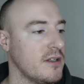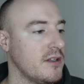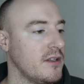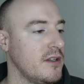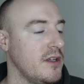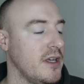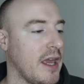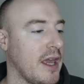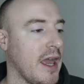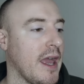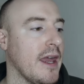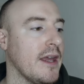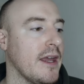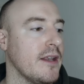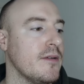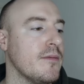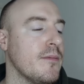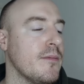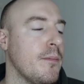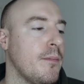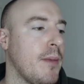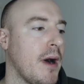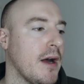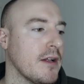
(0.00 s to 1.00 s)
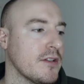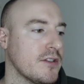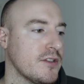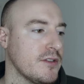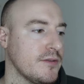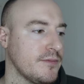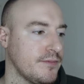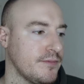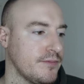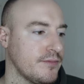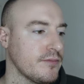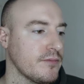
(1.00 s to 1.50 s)
You can, but
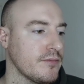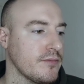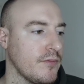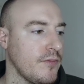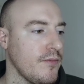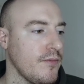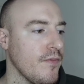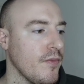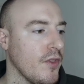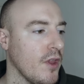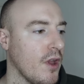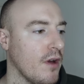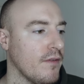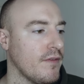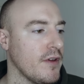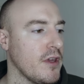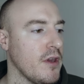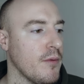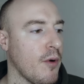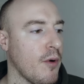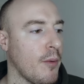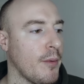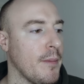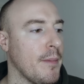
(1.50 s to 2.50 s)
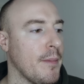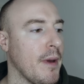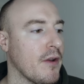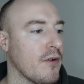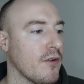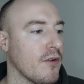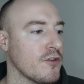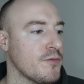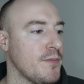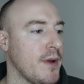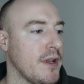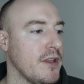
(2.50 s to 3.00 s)
I think you're probably better
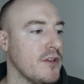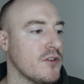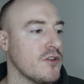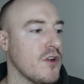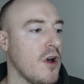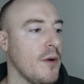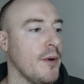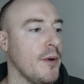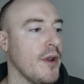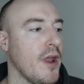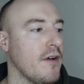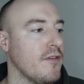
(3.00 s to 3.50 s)
off spending time on